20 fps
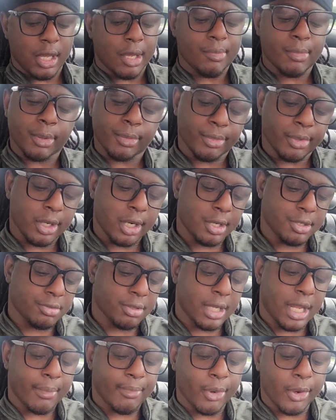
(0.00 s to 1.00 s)
I memorize.
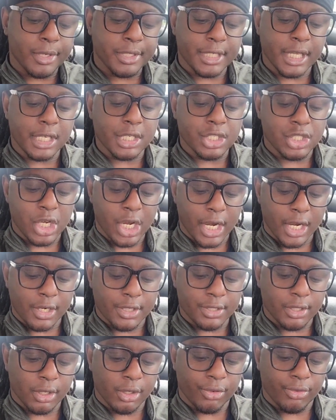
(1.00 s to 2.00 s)
Well, I bought 10
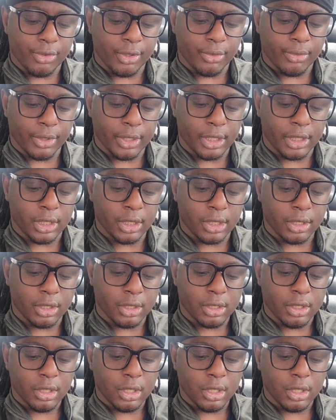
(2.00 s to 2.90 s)
shares over the week,